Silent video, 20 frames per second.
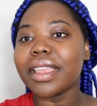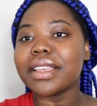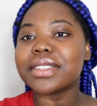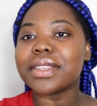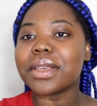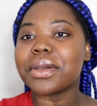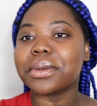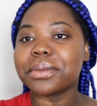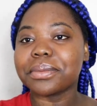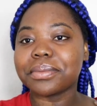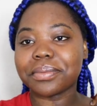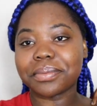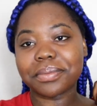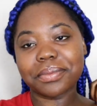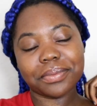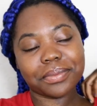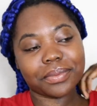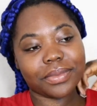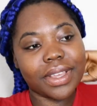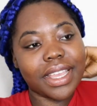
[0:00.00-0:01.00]
So
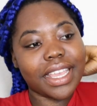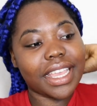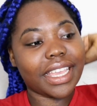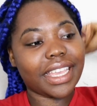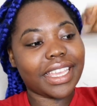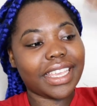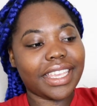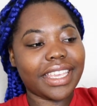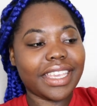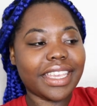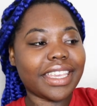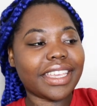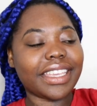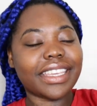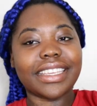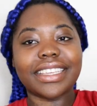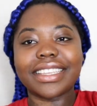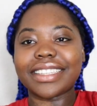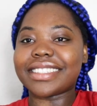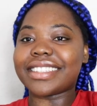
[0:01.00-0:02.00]
here
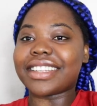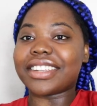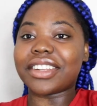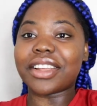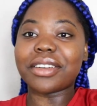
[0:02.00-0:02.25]
is an